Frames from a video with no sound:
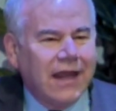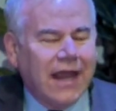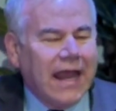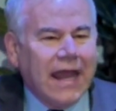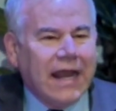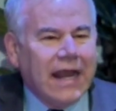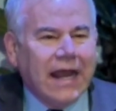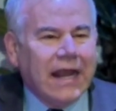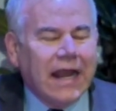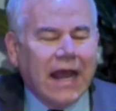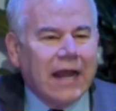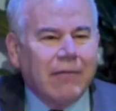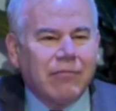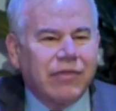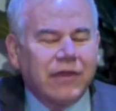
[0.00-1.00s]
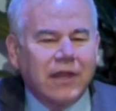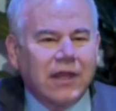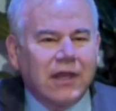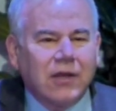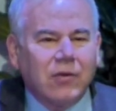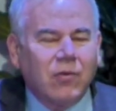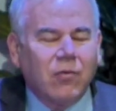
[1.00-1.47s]
And I'm
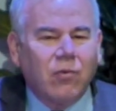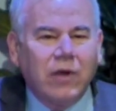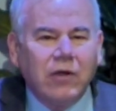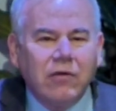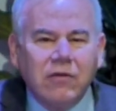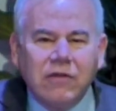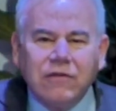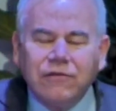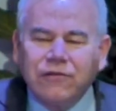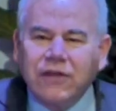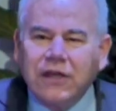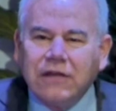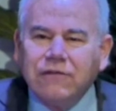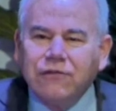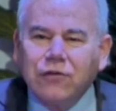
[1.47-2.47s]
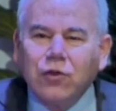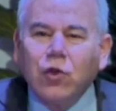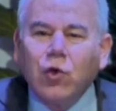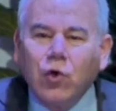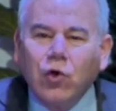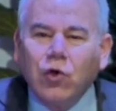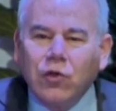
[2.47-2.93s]
thinking, where do these kids
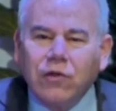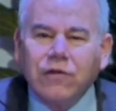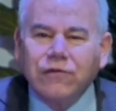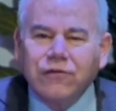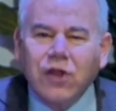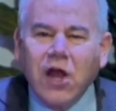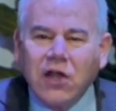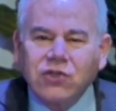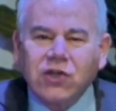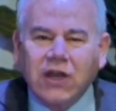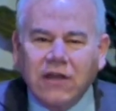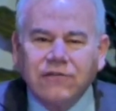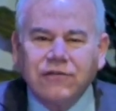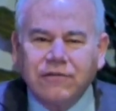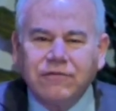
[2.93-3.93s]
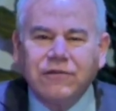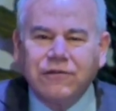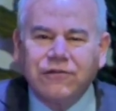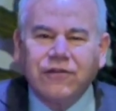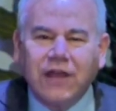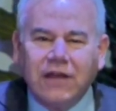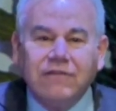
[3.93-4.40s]
learn this logic? As if to
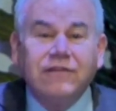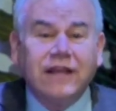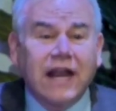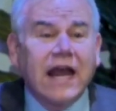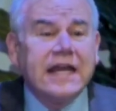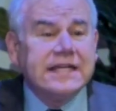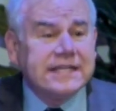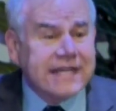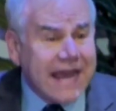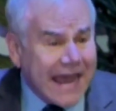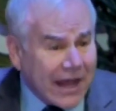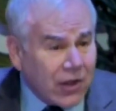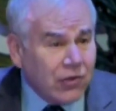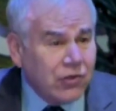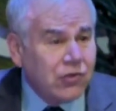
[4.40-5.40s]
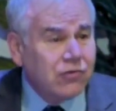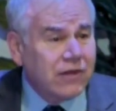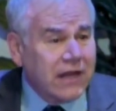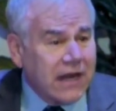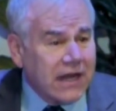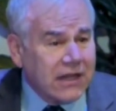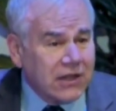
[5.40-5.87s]
say, did I tell you
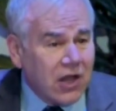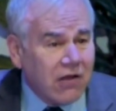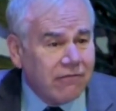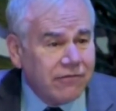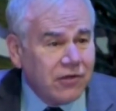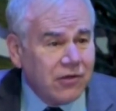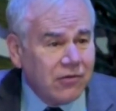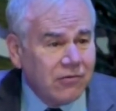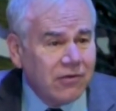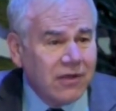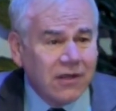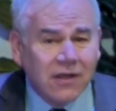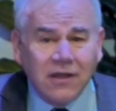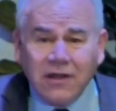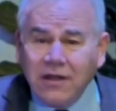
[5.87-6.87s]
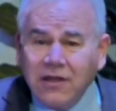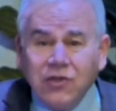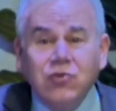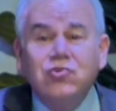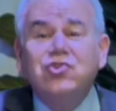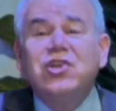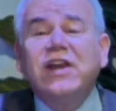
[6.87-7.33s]
that I love you?
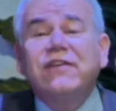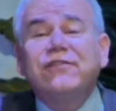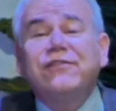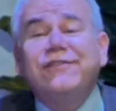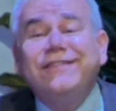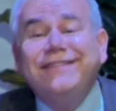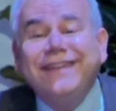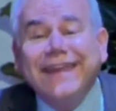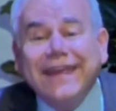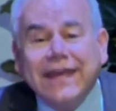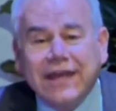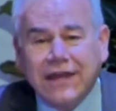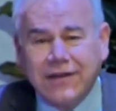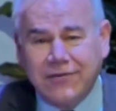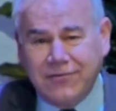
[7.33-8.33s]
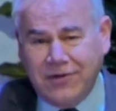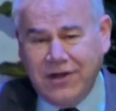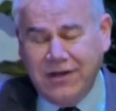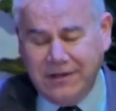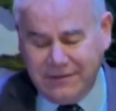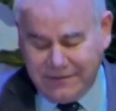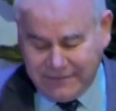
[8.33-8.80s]
You just did, right?